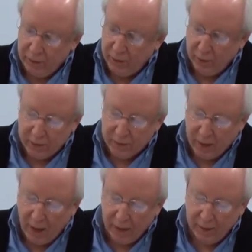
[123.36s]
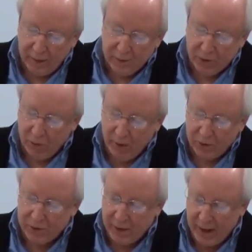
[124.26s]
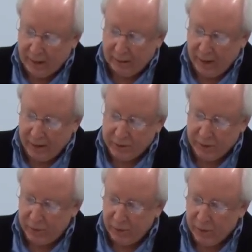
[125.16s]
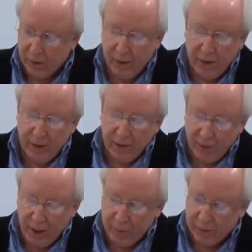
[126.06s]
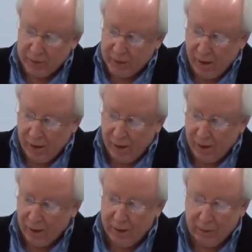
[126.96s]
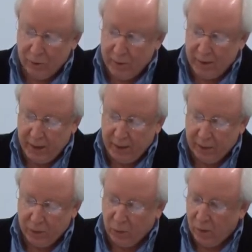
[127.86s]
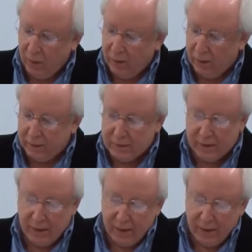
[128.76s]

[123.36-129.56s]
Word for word: you is not so much the headlights of your neighbor's car illuminating the walls